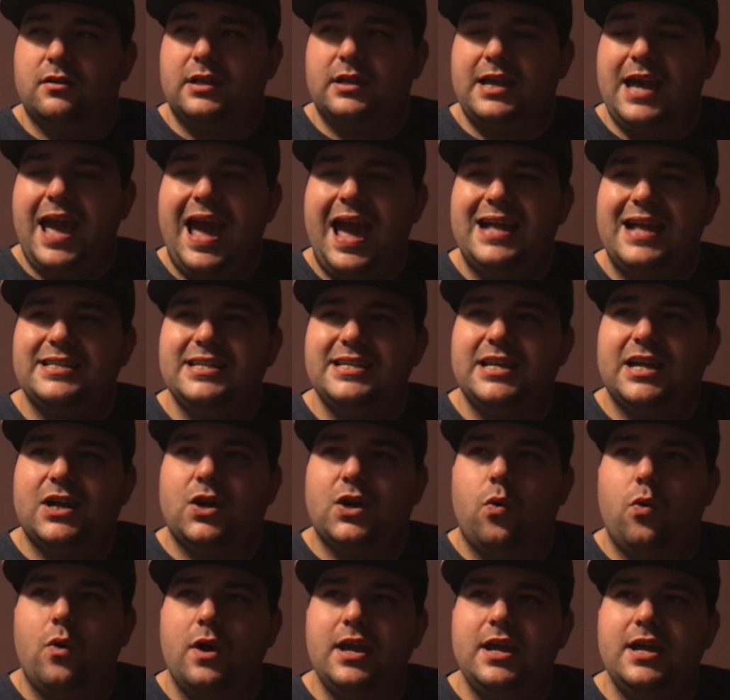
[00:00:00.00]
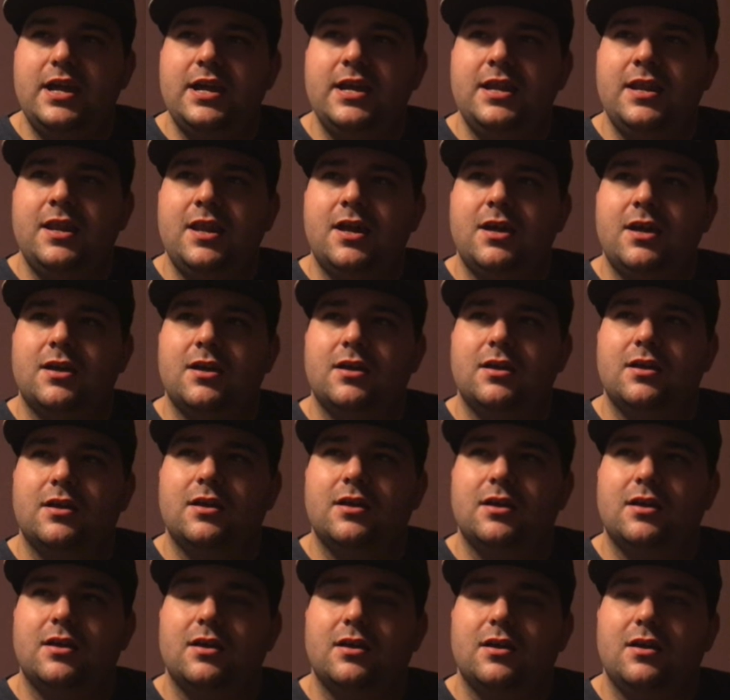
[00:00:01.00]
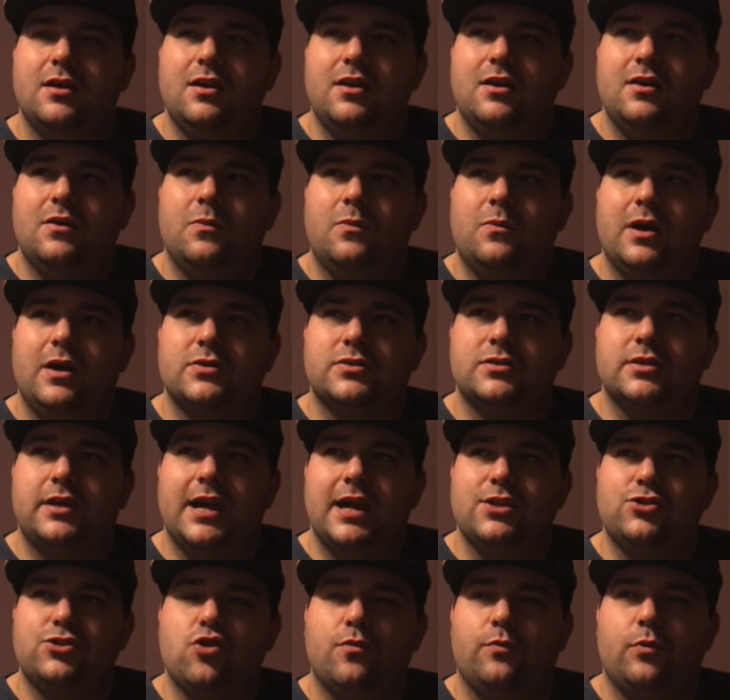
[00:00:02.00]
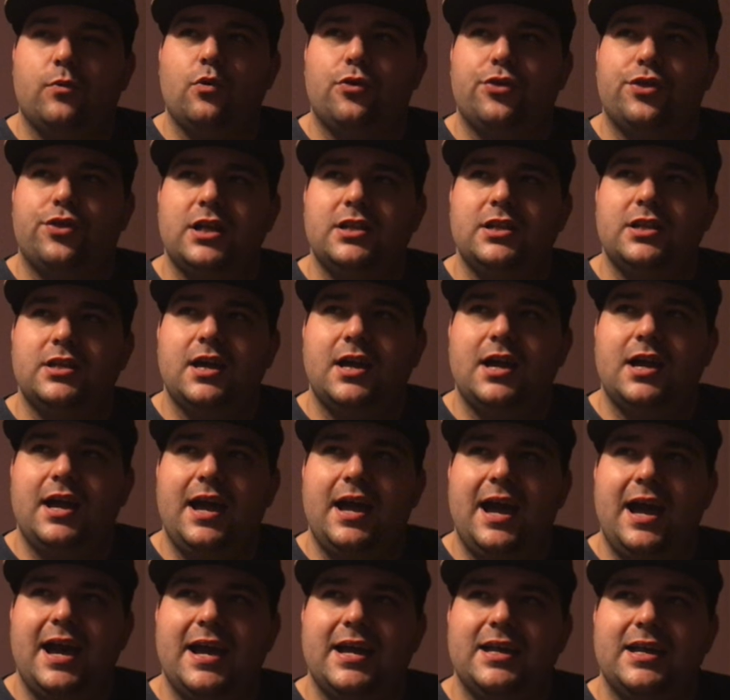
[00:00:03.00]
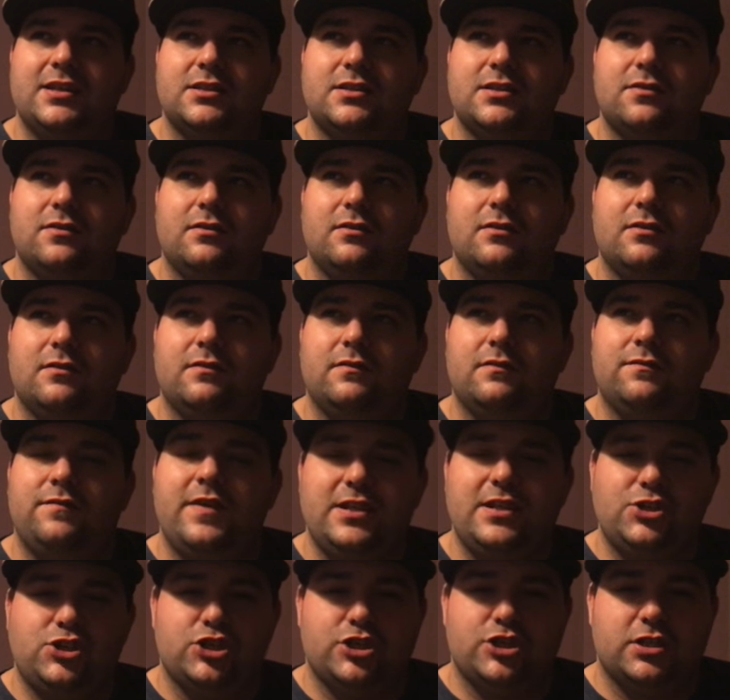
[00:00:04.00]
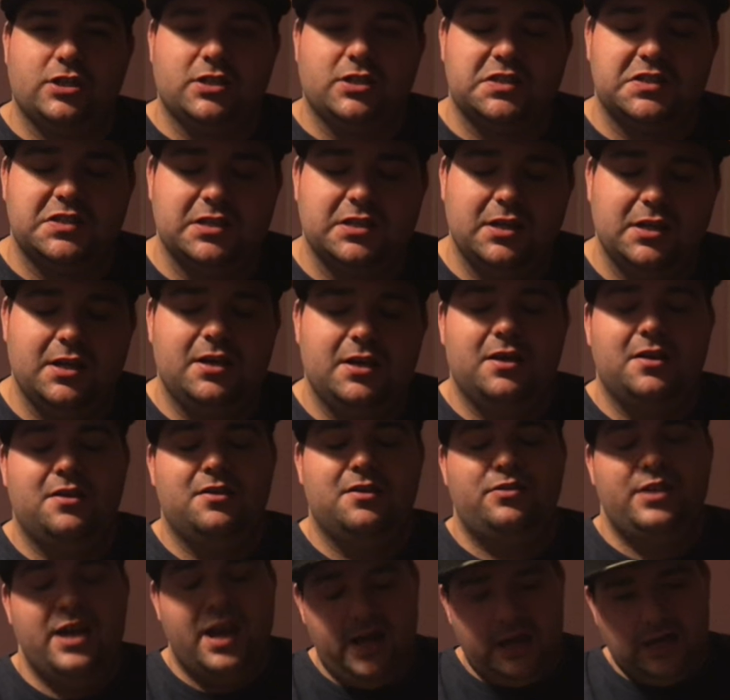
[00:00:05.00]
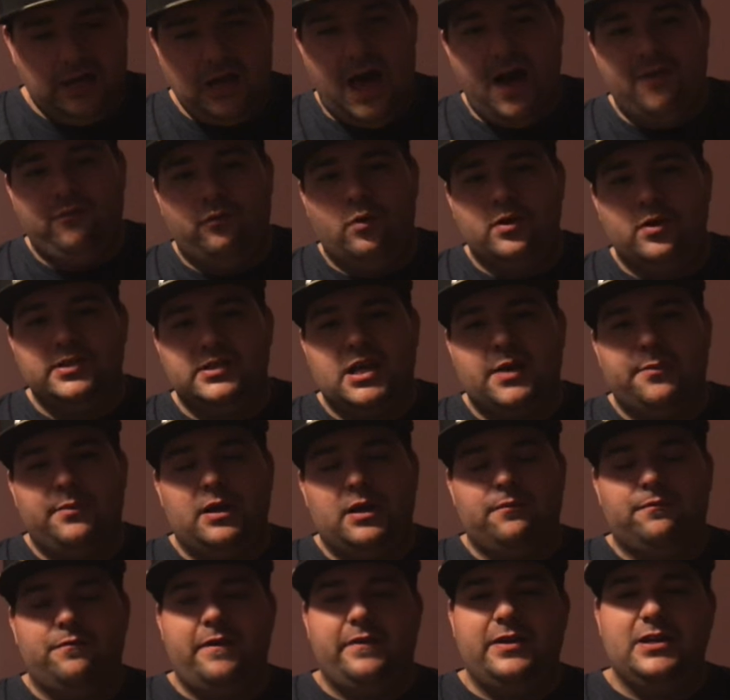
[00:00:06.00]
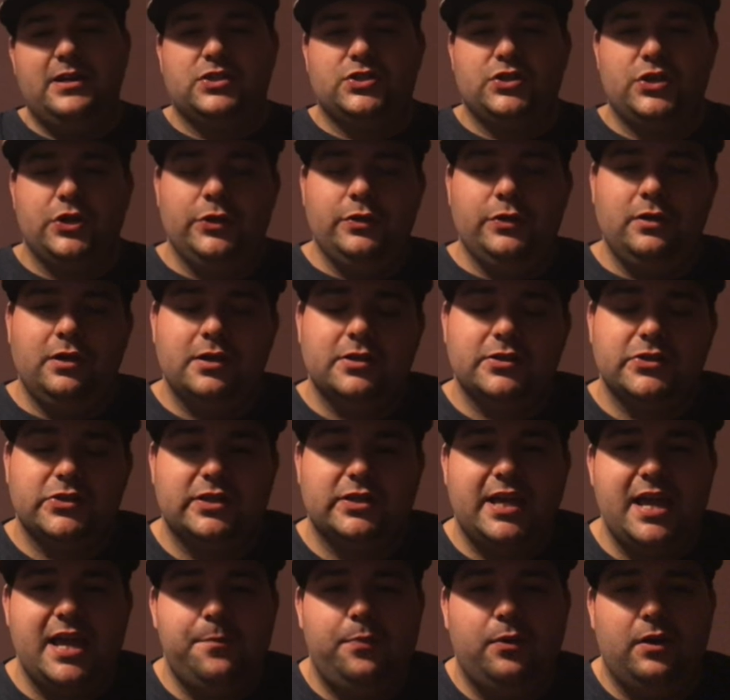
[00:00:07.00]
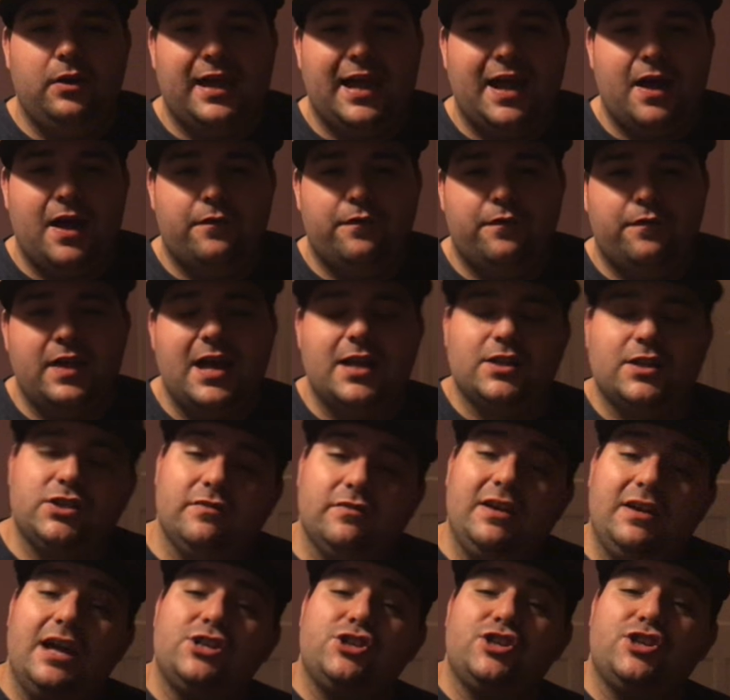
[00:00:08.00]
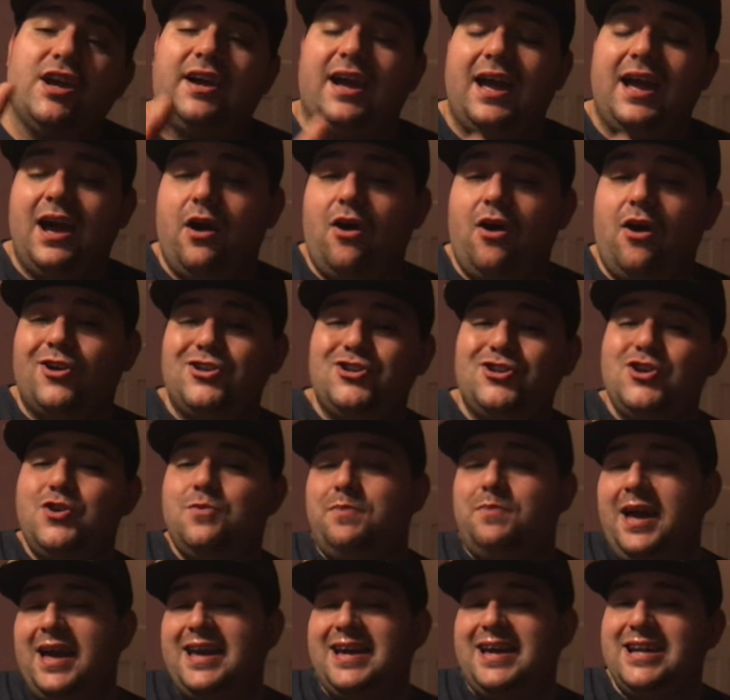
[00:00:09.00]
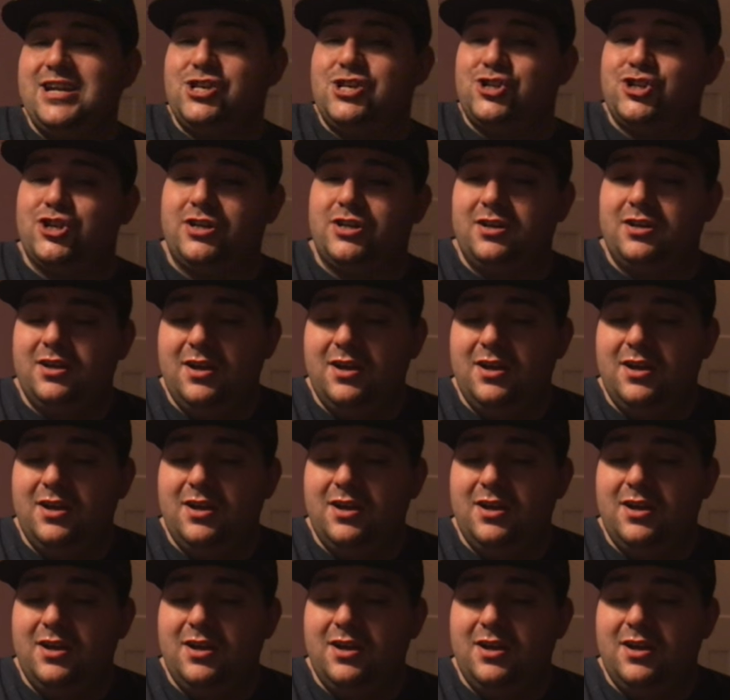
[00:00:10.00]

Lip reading: Candy Queen. What else I get? Tropical Thunder and Vengeance. There are other ones coming up very soon, so keep a look out for that. Don't forget to check out our new page.